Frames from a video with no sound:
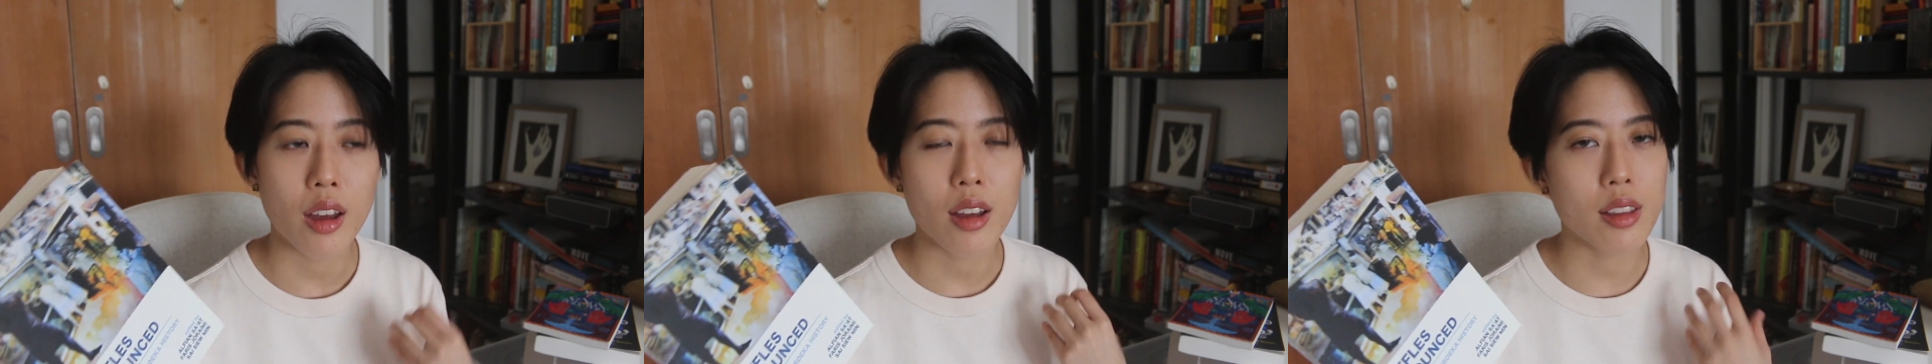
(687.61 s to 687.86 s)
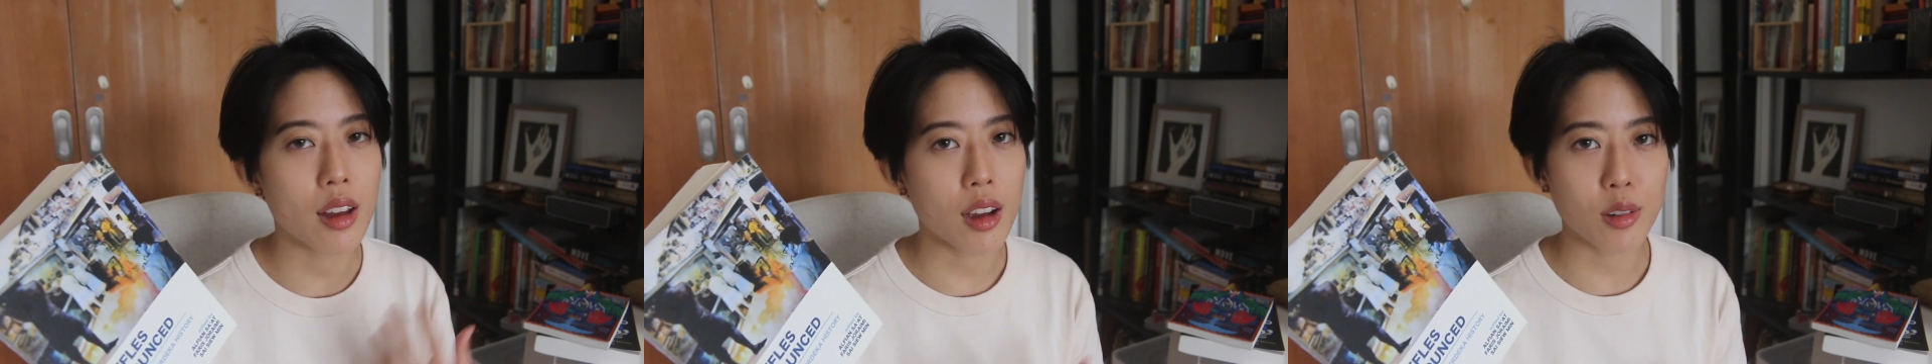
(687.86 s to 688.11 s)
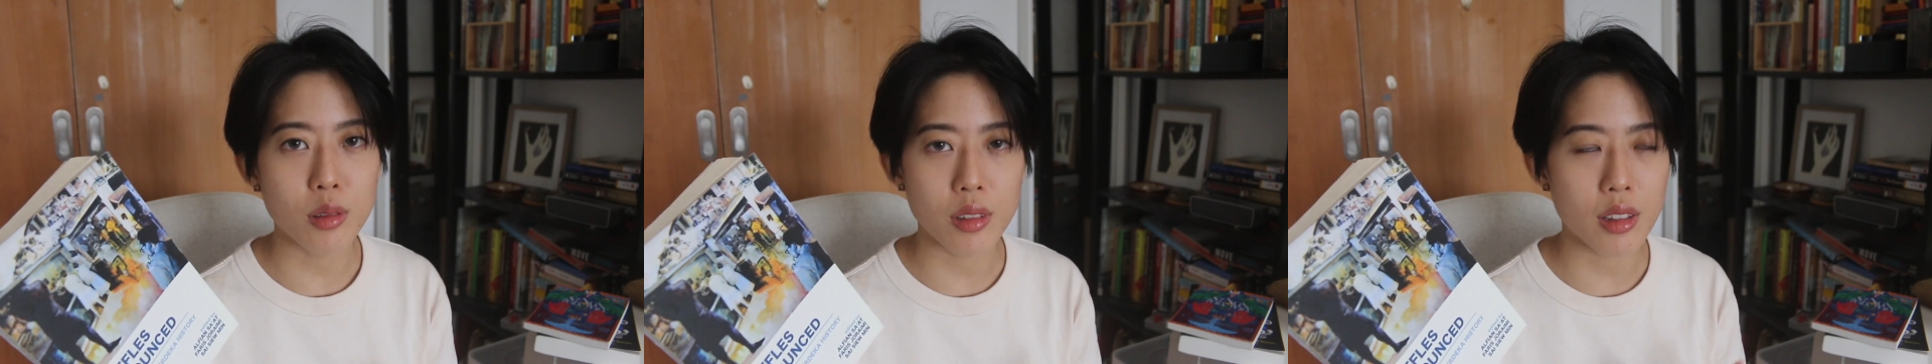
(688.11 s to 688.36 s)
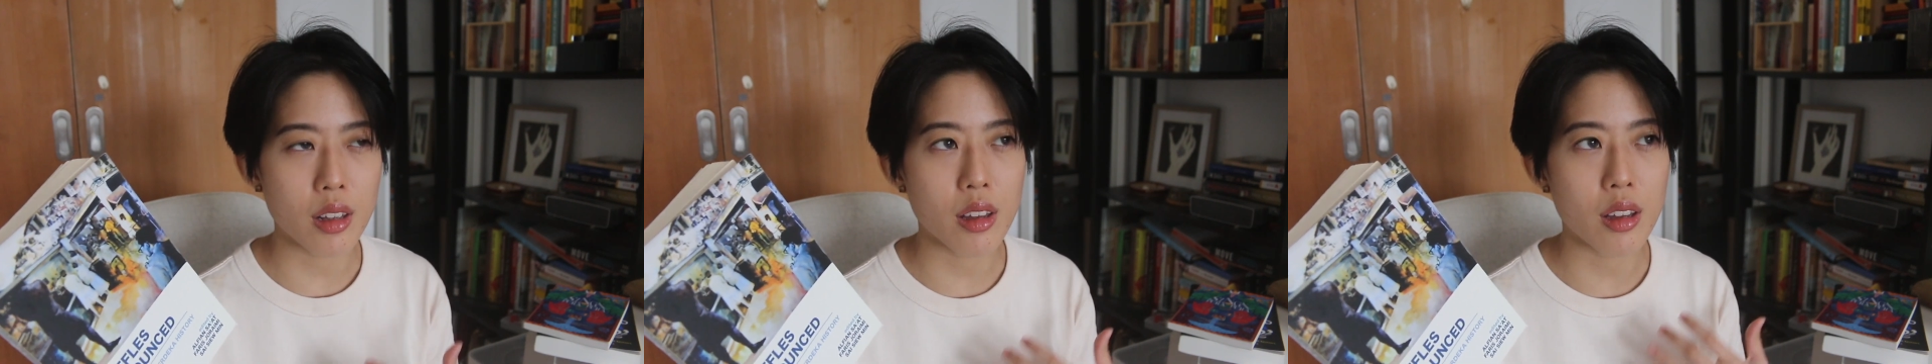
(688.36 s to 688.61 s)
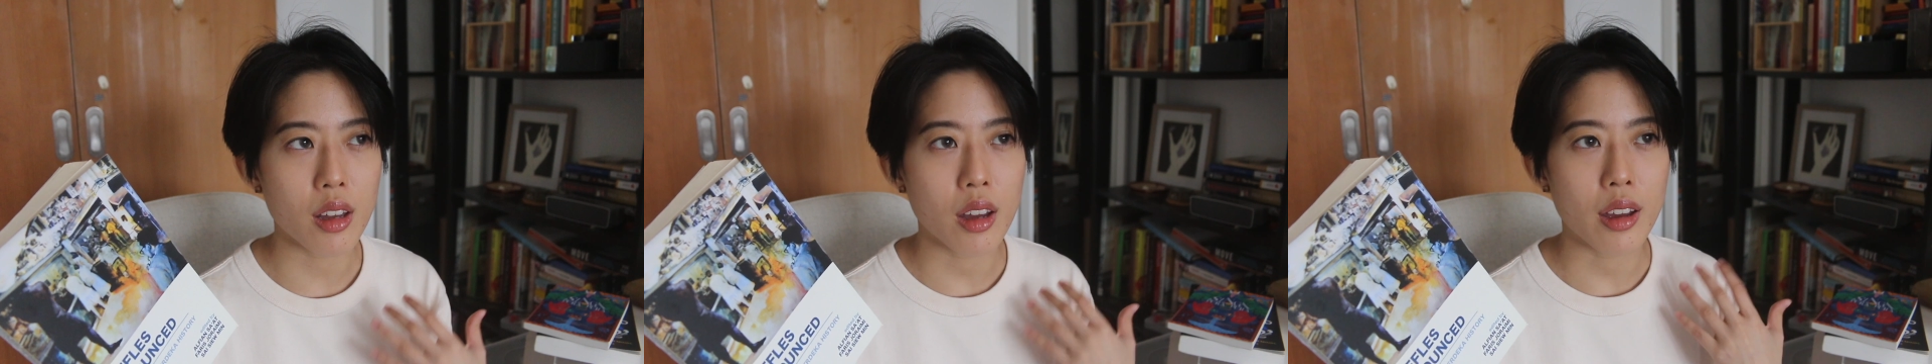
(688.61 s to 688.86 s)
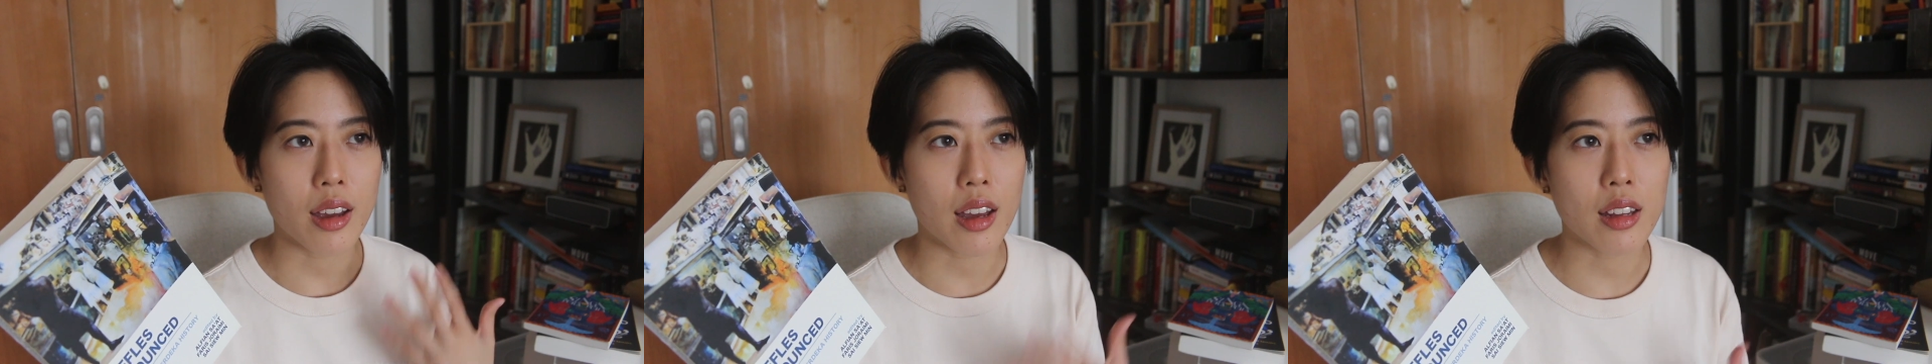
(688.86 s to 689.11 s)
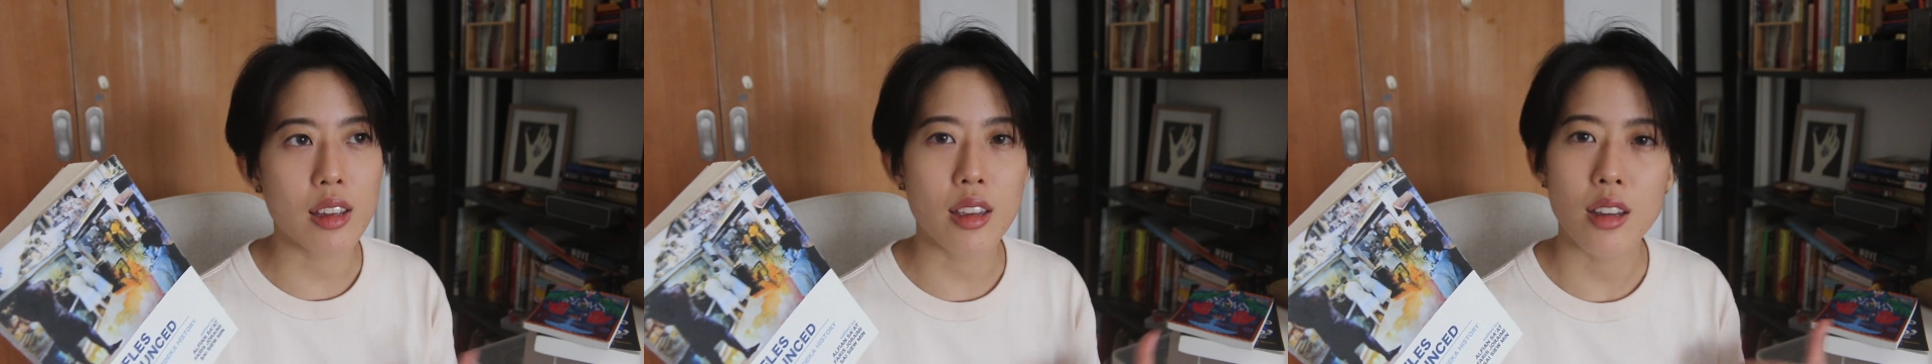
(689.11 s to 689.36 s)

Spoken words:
that I don't think any